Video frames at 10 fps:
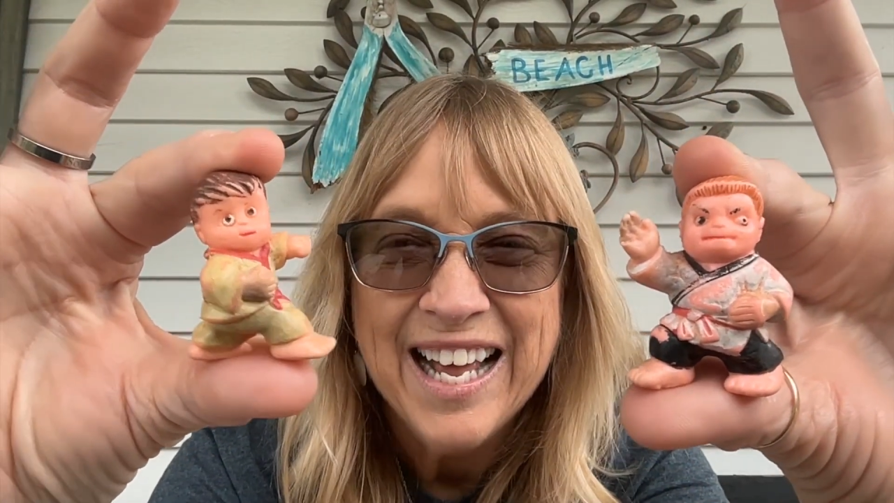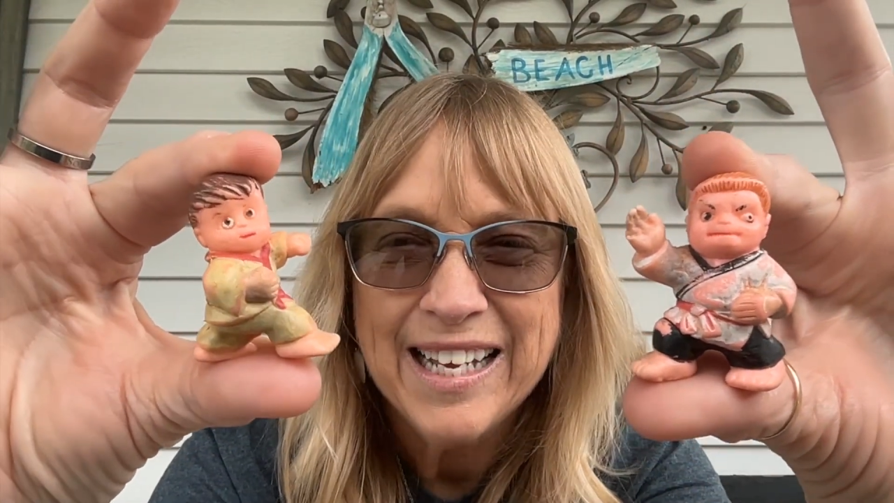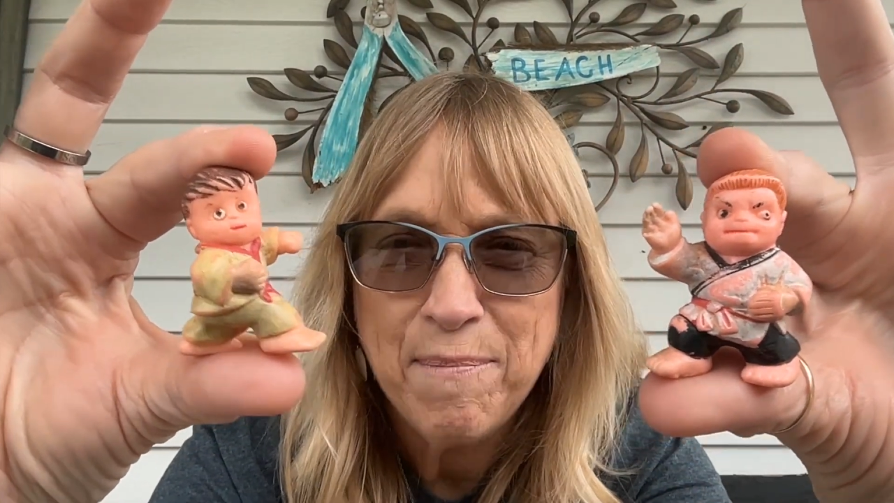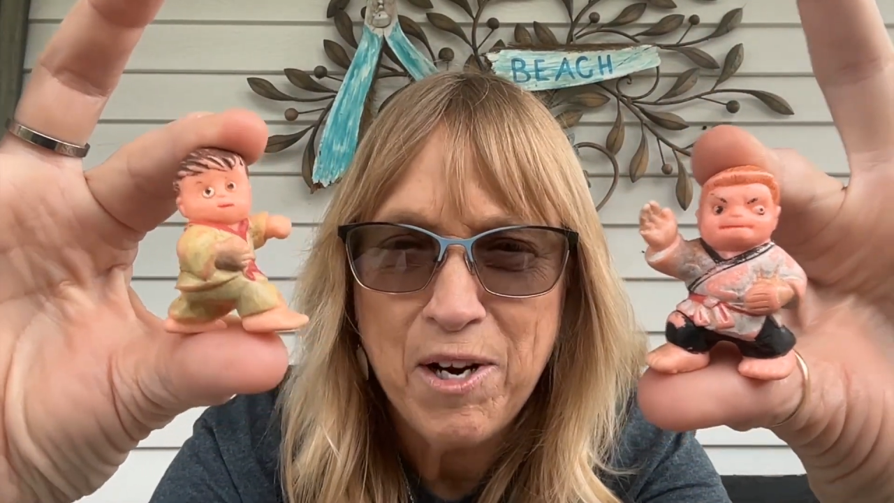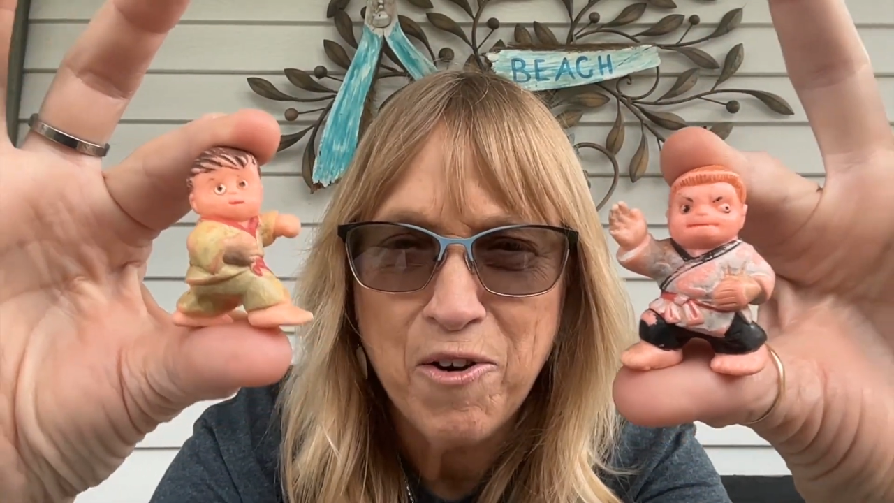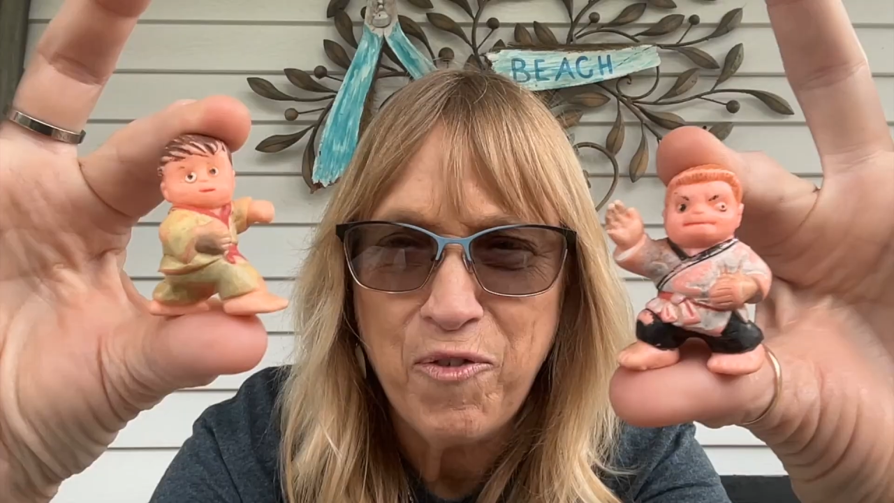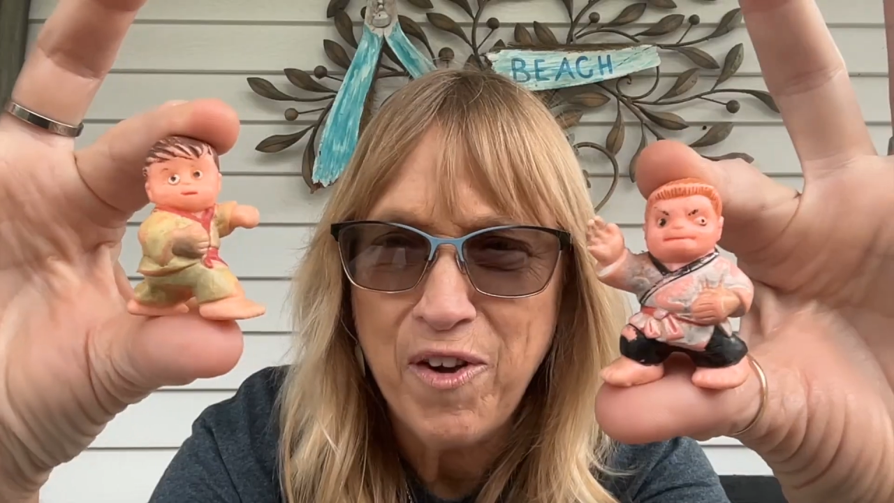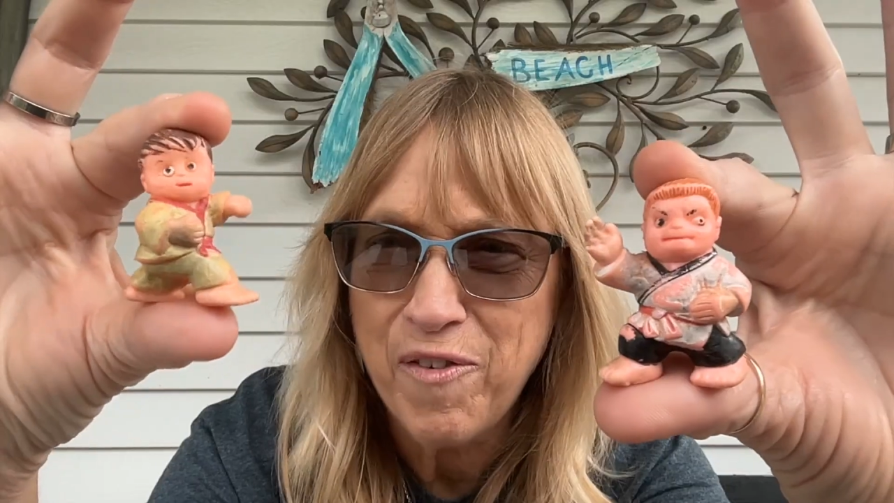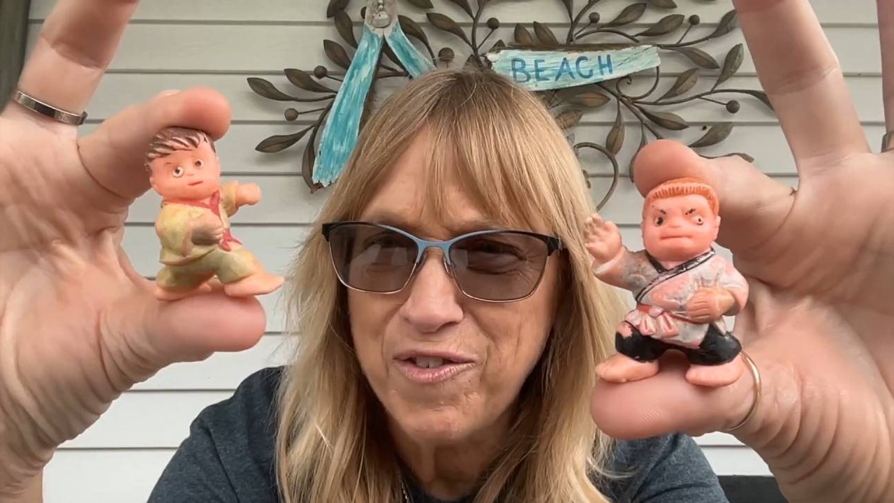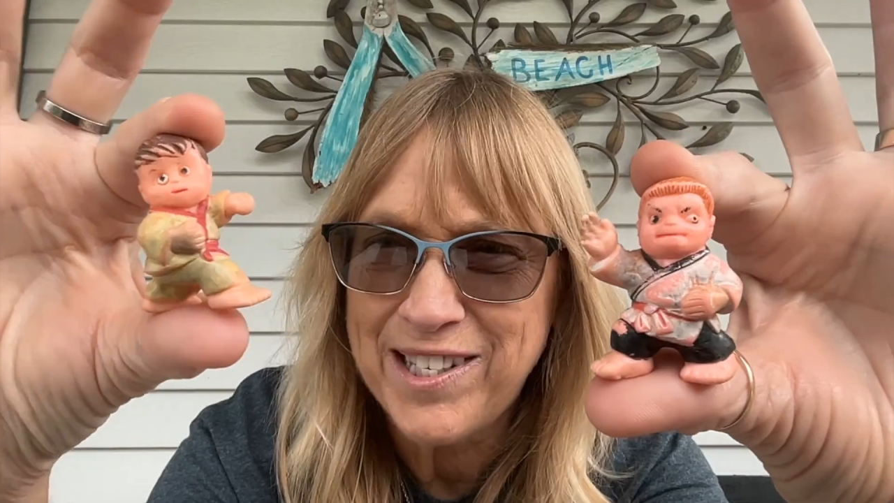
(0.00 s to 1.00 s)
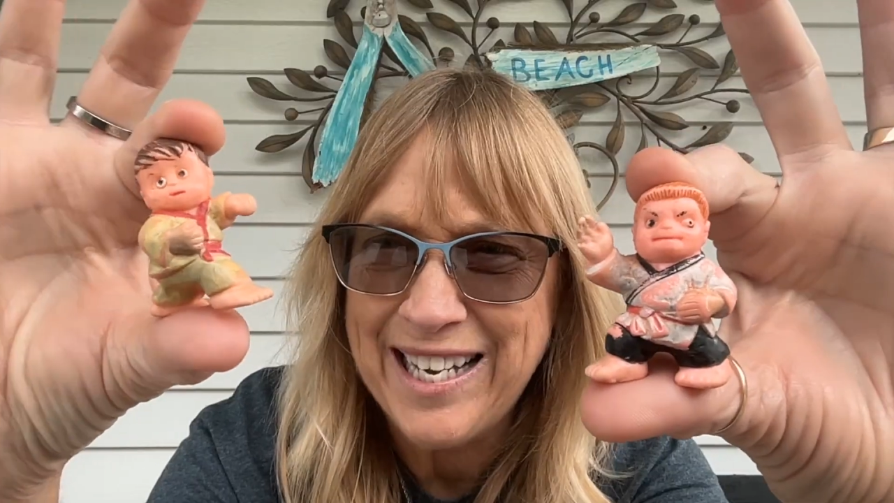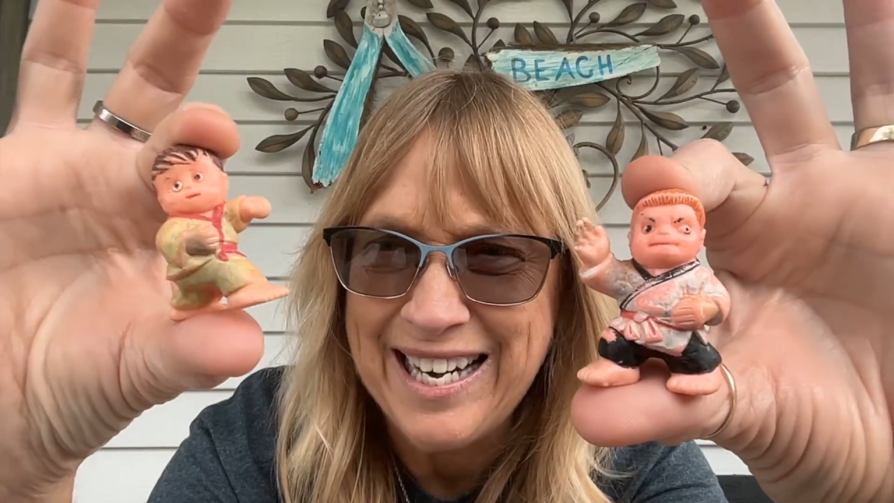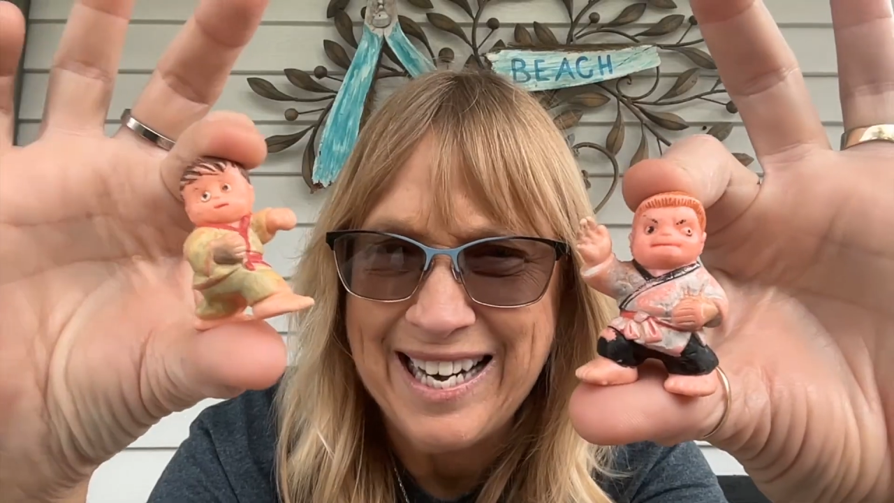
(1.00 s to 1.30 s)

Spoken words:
Let me know if you've ever seen